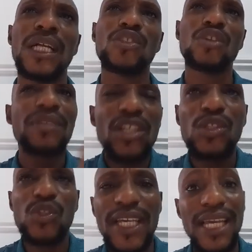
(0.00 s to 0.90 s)
something
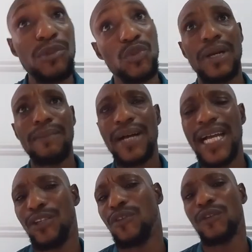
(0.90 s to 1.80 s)
also came to my
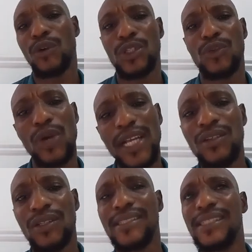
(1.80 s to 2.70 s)
mind, of course. Why
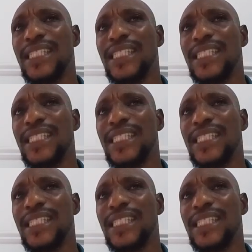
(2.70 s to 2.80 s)
not the